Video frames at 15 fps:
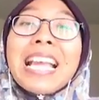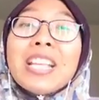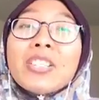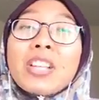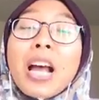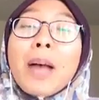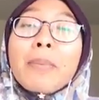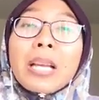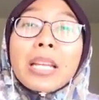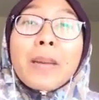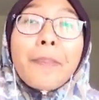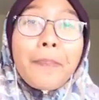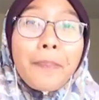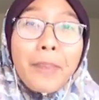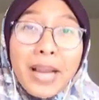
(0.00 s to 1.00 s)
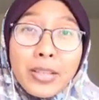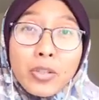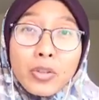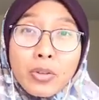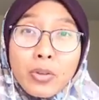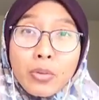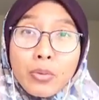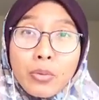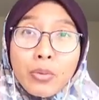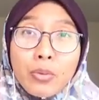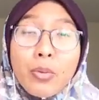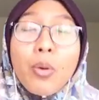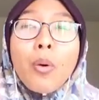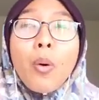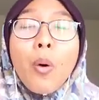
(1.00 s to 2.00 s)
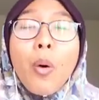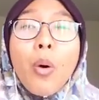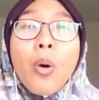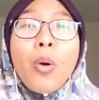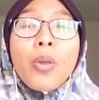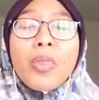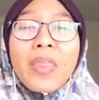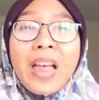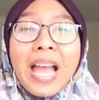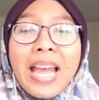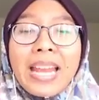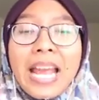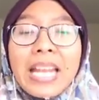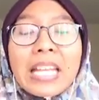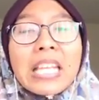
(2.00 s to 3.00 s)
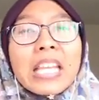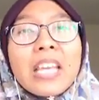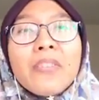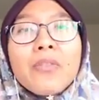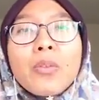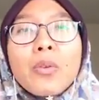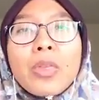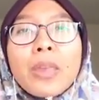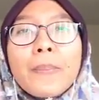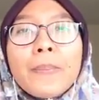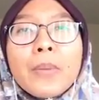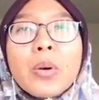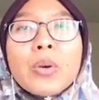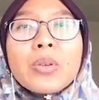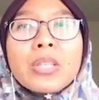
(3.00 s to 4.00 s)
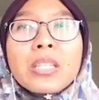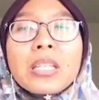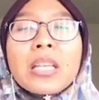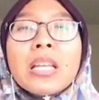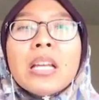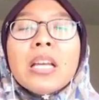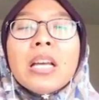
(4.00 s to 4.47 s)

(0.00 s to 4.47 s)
So I'm going to bust through all that and give you the most